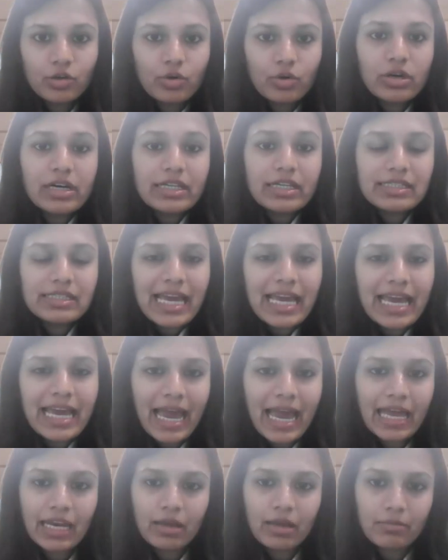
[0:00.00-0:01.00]
you're
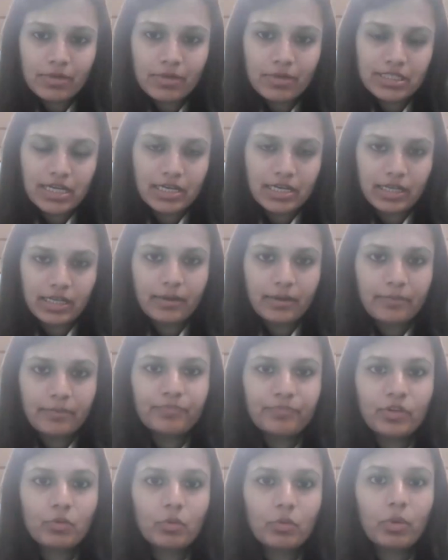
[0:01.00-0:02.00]
listening and imitating.